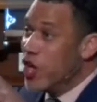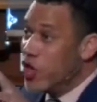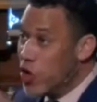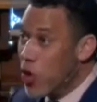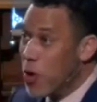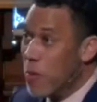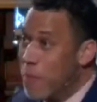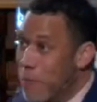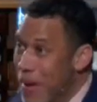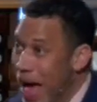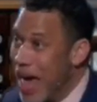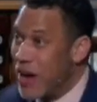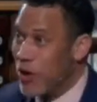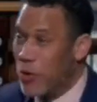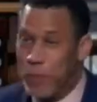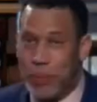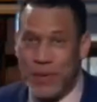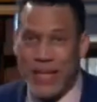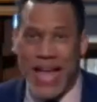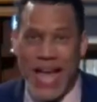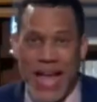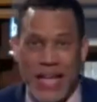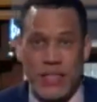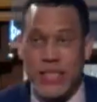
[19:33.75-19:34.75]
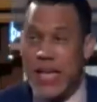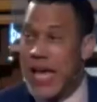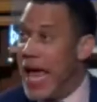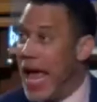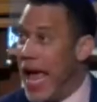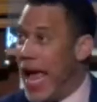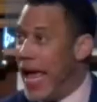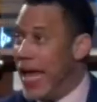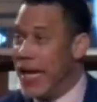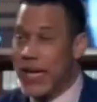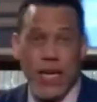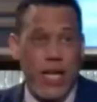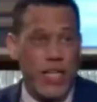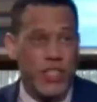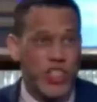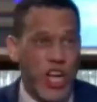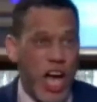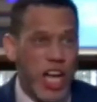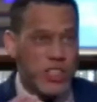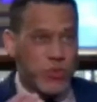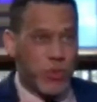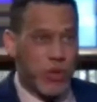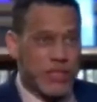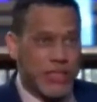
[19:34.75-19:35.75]
your battle plans. And
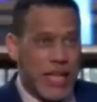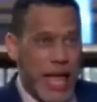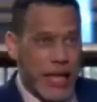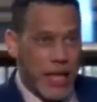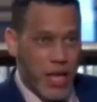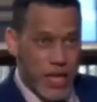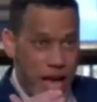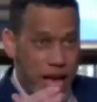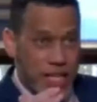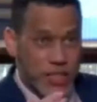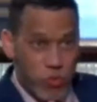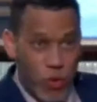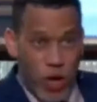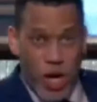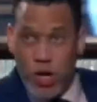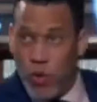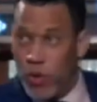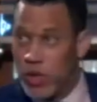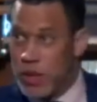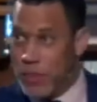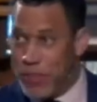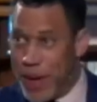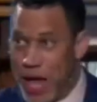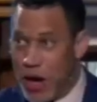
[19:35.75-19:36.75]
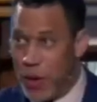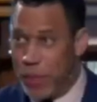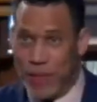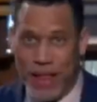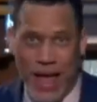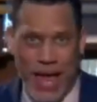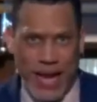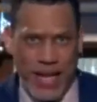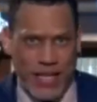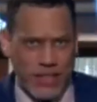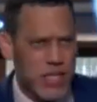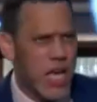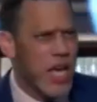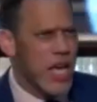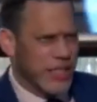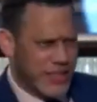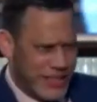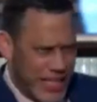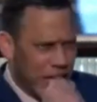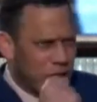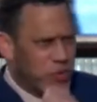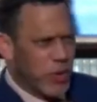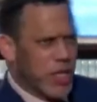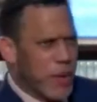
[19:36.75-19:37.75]
Joshua's like, you guys want to know what the battle plan is?
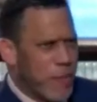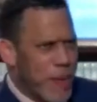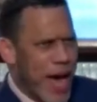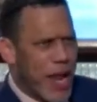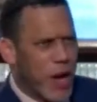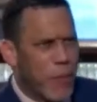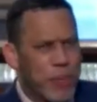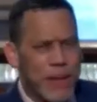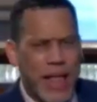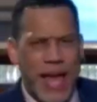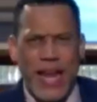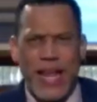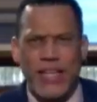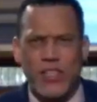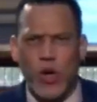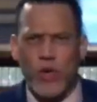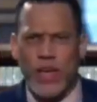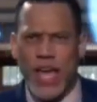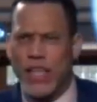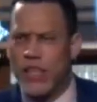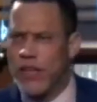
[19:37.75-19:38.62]
Tell us what the battle plan is. Okay,